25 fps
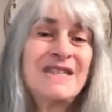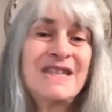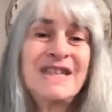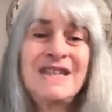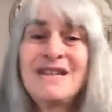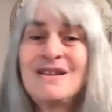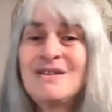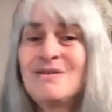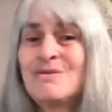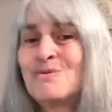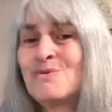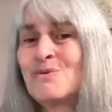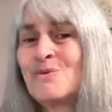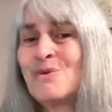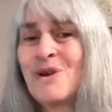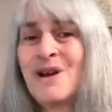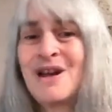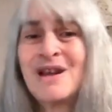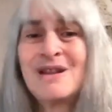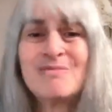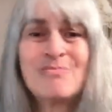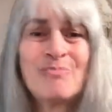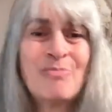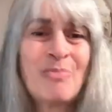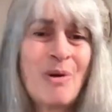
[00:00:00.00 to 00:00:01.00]
didn't
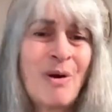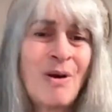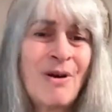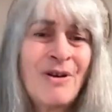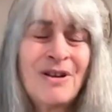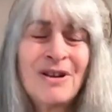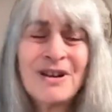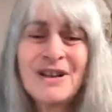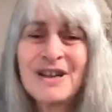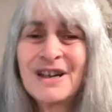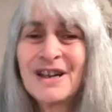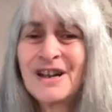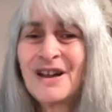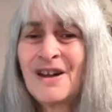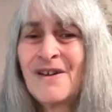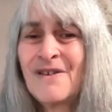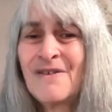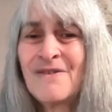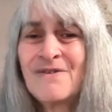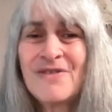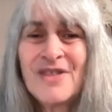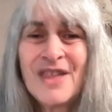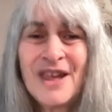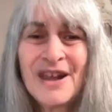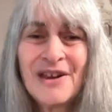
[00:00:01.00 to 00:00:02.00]
want part of
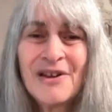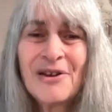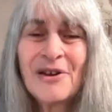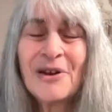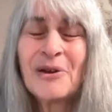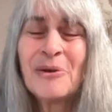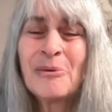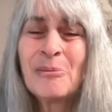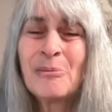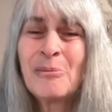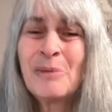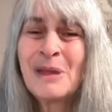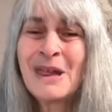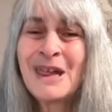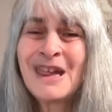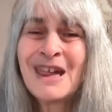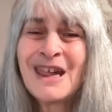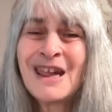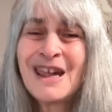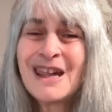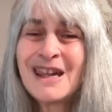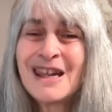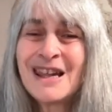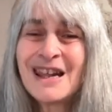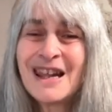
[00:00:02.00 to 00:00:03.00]
their
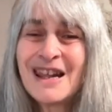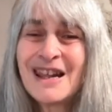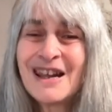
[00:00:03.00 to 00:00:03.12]
being.